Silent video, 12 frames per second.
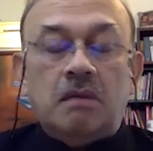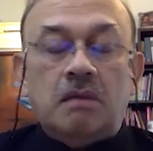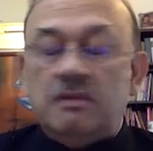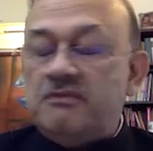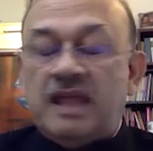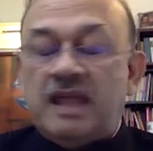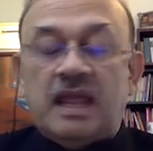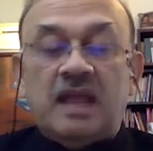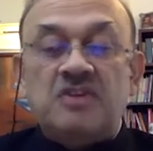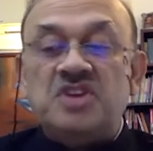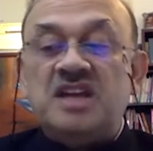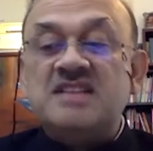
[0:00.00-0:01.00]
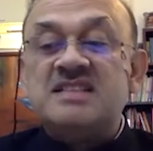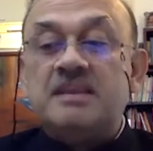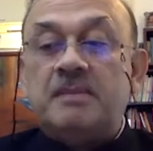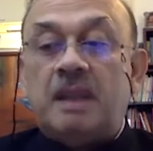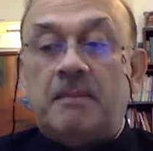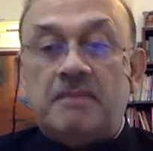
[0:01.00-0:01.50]
If I can share
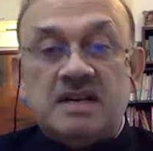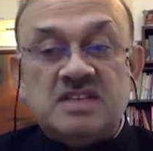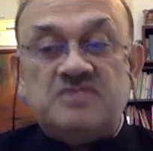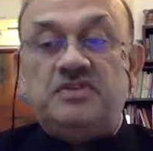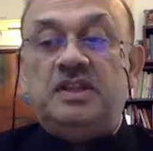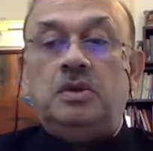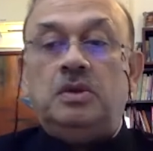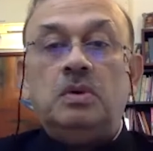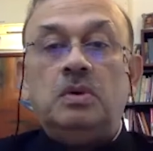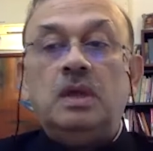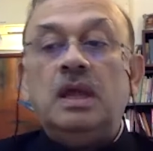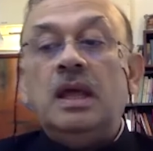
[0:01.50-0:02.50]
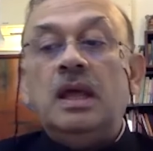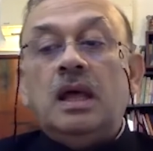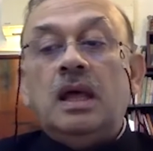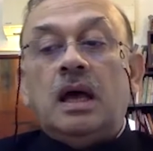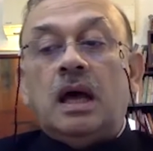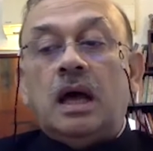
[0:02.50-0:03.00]
some numbers with you,
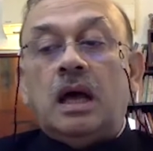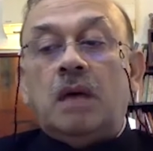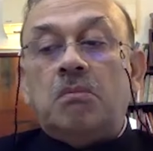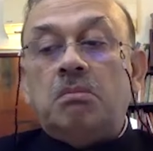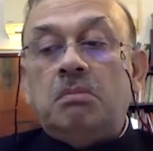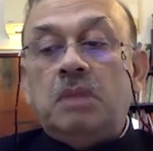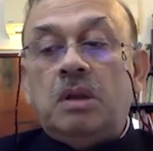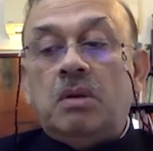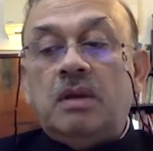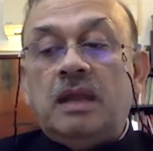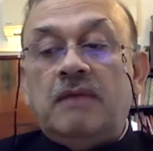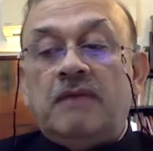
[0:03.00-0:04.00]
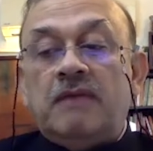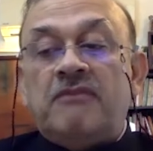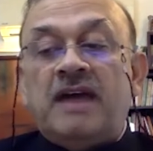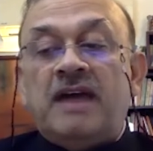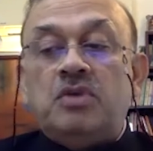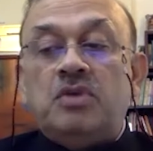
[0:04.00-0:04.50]
in
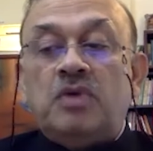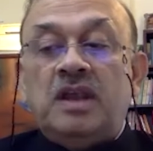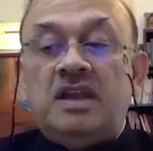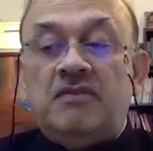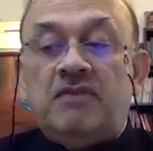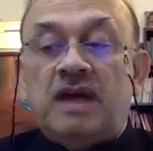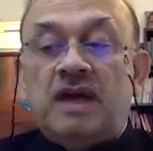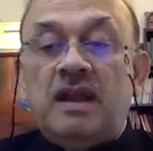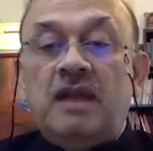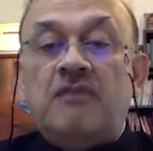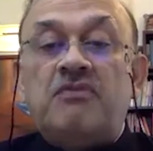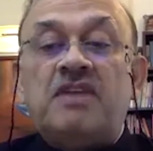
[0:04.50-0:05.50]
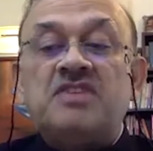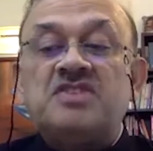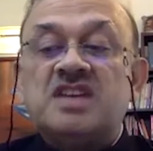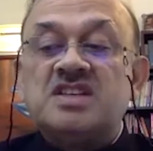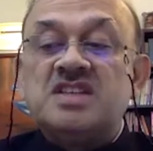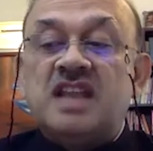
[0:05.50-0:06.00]
FY21,
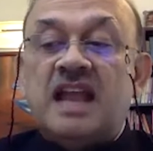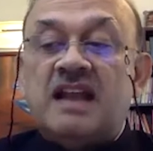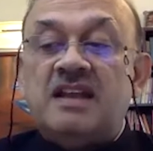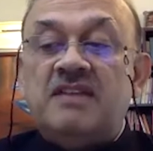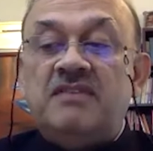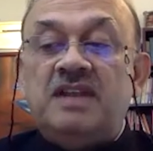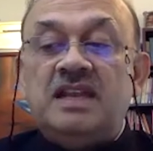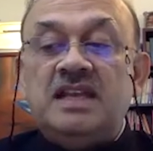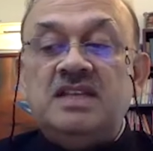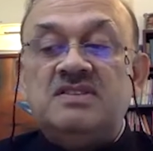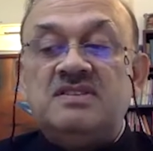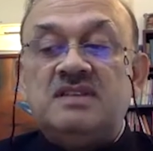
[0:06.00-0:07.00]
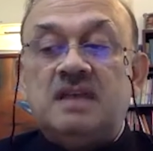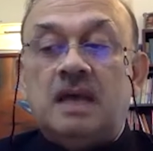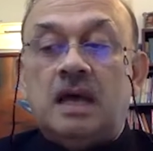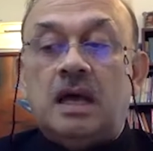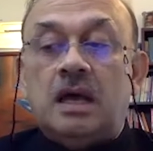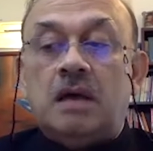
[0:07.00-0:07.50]
infrastructure activities
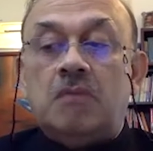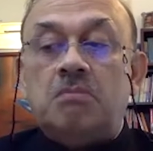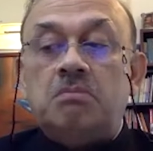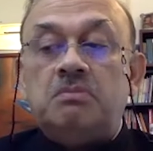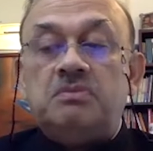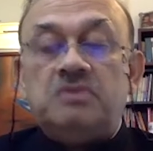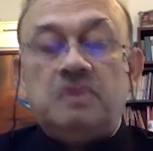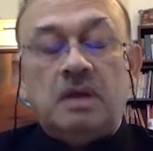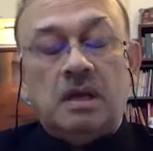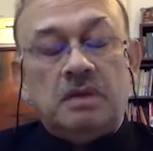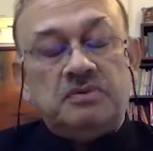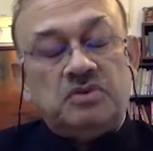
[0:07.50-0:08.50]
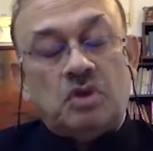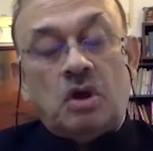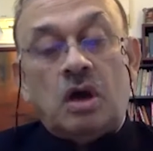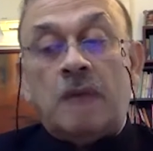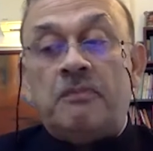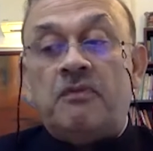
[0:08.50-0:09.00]
saw
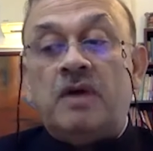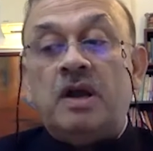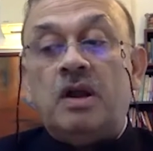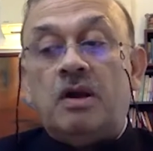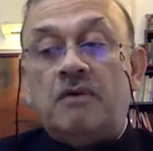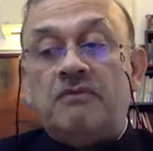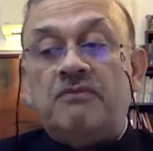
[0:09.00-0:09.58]
upward of